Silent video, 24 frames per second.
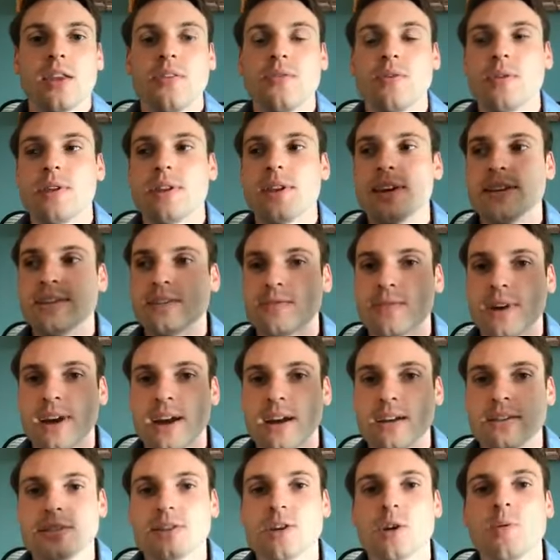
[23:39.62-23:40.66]
I'll leave you with this,
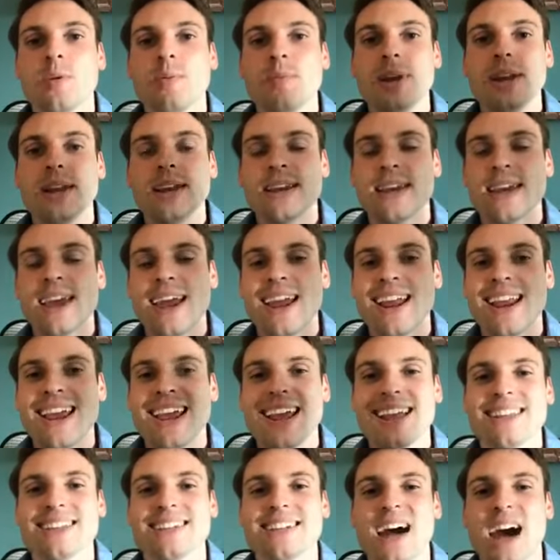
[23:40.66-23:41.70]
right? Until we meet again
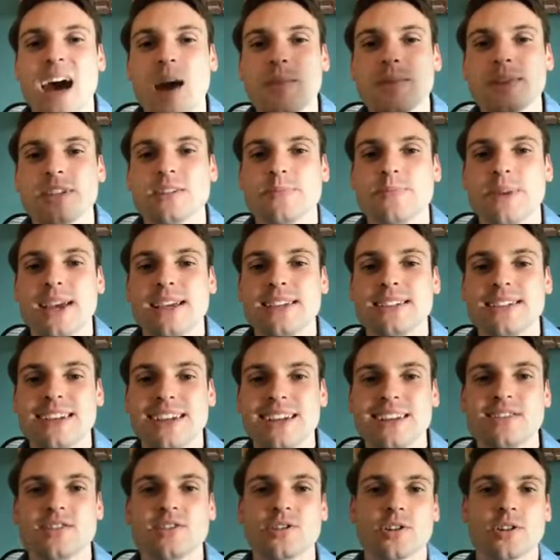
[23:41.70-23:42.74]
in time and
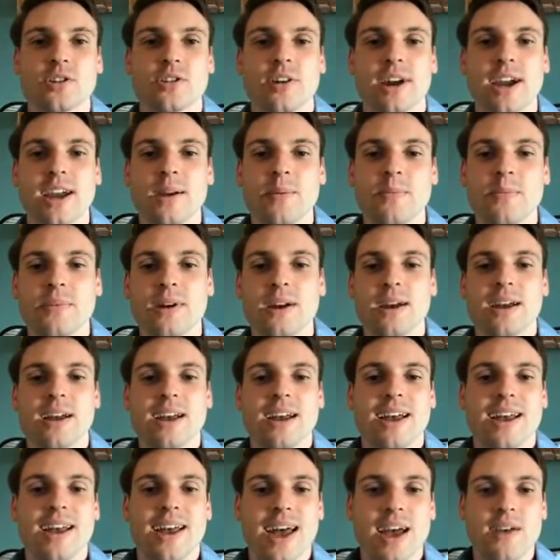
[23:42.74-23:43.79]
space, Instagram.
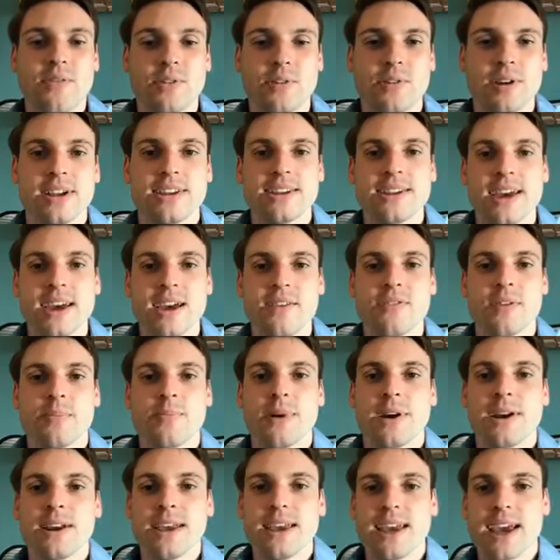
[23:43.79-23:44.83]
Have a great day,
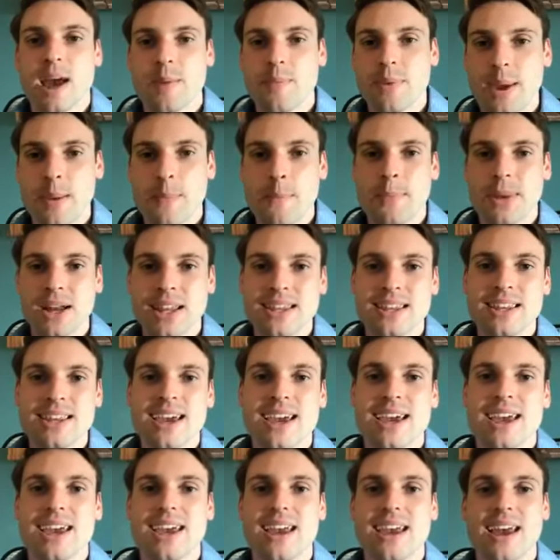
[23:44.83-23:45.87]
everybody. Happy
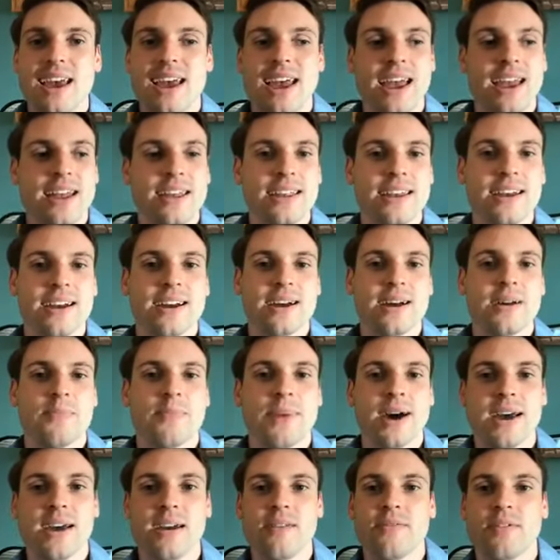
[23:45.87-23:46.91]
Monday, and
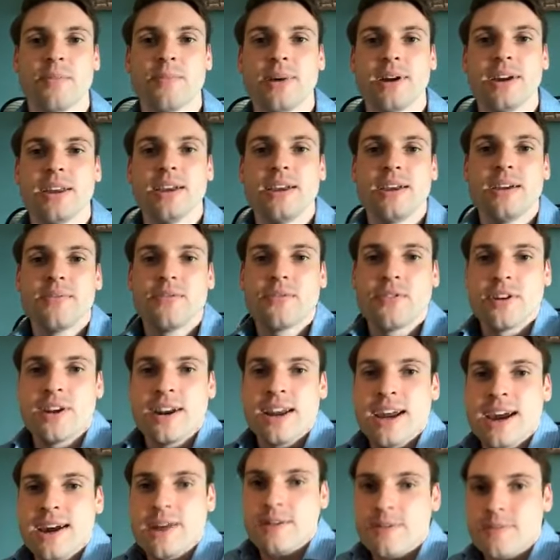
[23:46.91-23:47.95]
bye, everybody, for
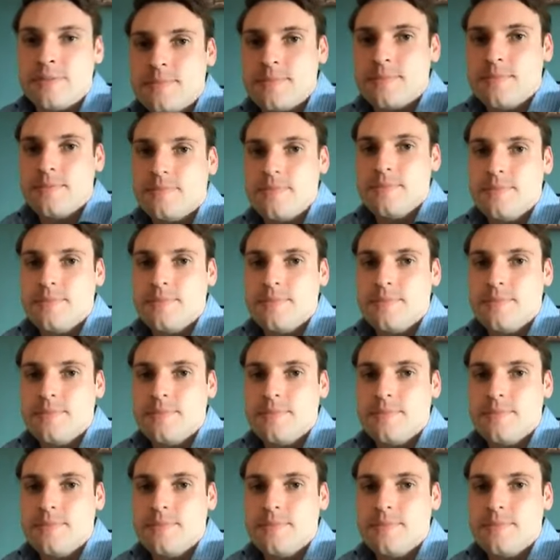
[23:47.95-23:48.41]
now.